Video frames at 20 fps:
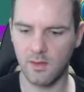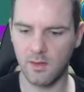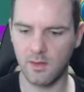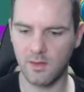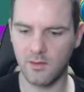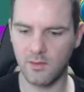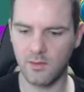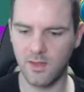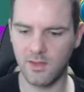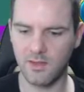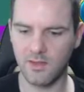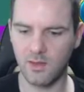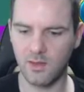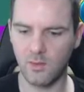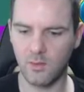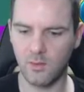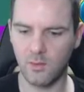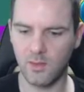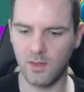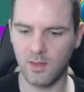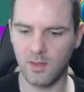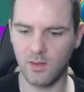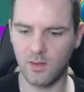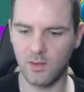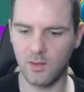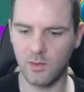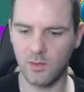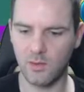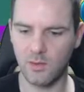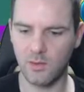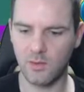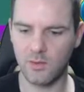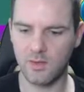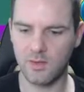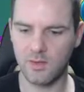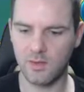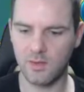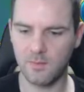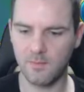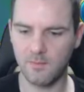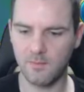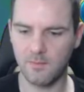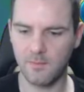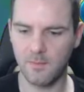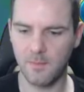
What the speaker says: So I don't want to lose them.